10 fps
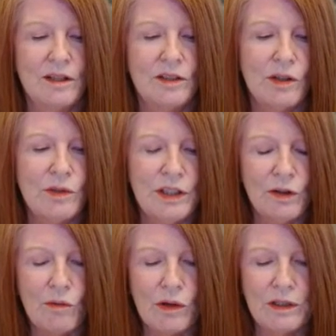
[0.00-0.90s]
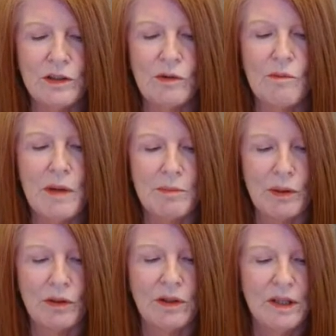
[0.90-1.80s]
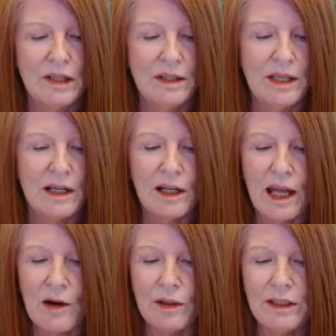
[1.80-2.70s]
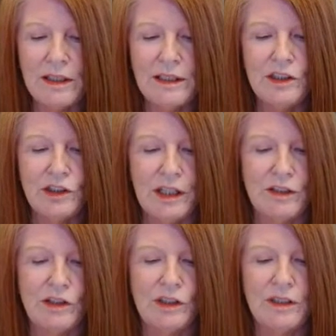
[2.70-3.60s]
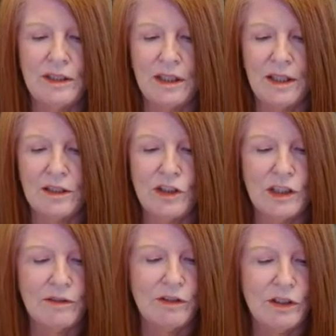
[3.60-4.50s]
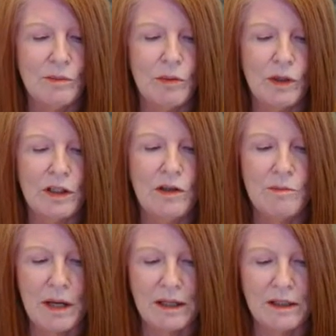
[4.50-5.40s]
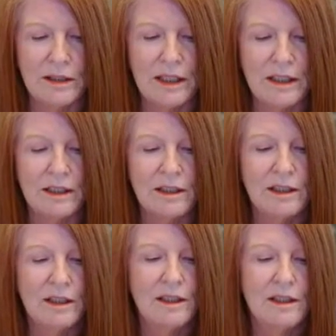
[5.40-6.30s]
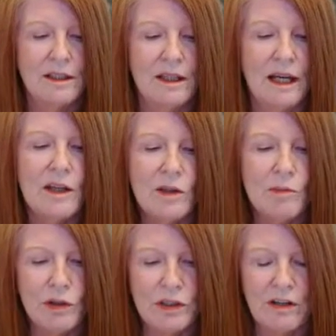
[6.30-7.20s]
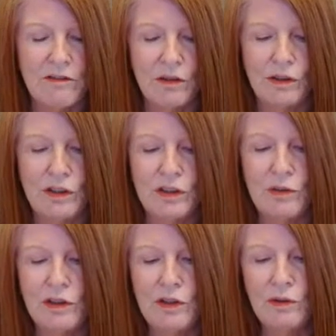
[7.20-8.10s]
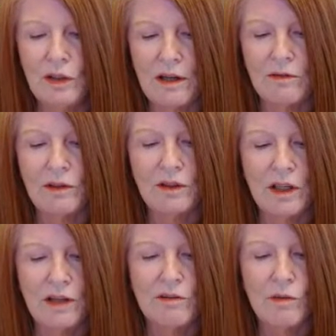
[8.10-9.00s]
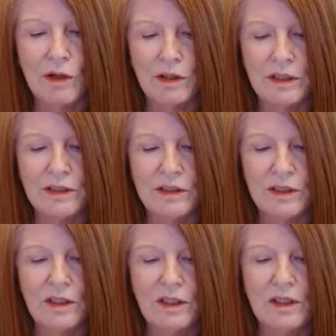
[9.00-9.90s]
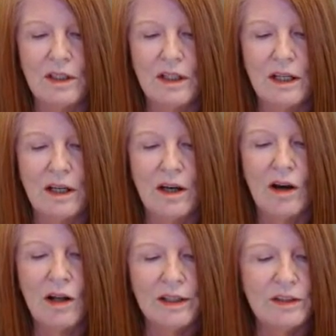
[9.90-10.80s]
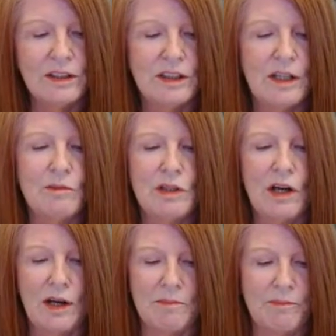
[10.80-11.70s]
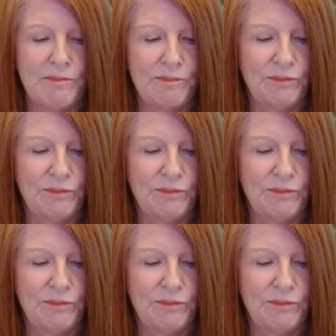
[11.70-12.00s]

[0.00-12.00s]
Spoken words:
So dear ones, remember that allowing these changes and shifts to bring humanity and the multiverse to a new level of awareness all at the same time.